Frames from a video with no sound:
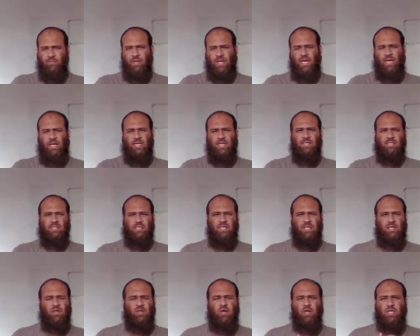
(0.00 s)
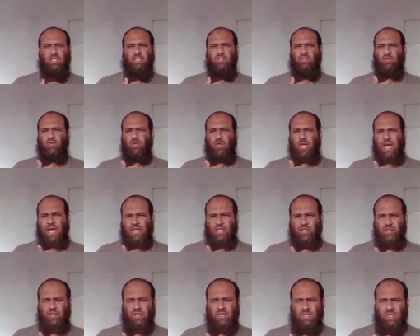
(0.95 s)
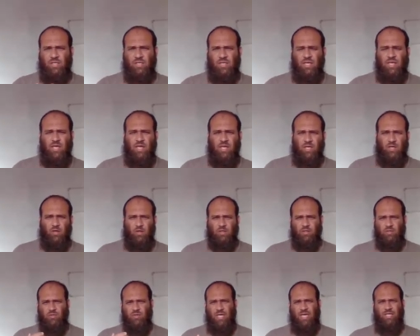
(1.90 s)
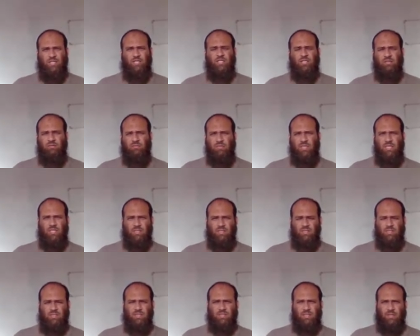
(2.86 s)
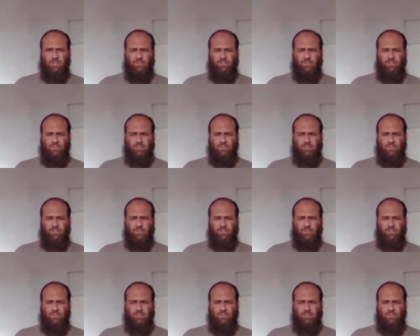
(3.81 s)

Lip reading: that is contraction. Contraction means